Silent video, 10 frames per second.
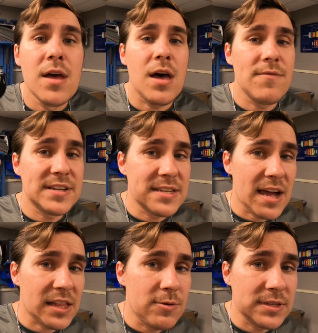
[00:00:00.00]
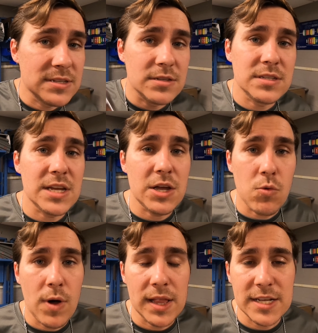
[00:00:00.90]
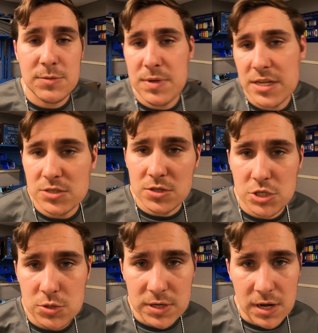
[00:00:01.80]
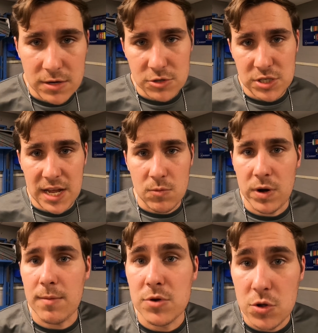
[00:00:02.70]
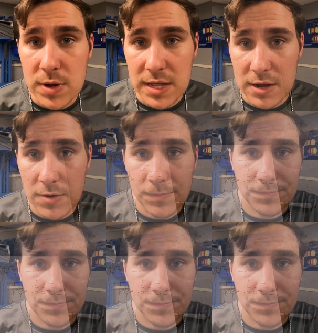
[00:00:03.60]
of exactly what this is seeing while I speak so that you can understand what I'm doing here.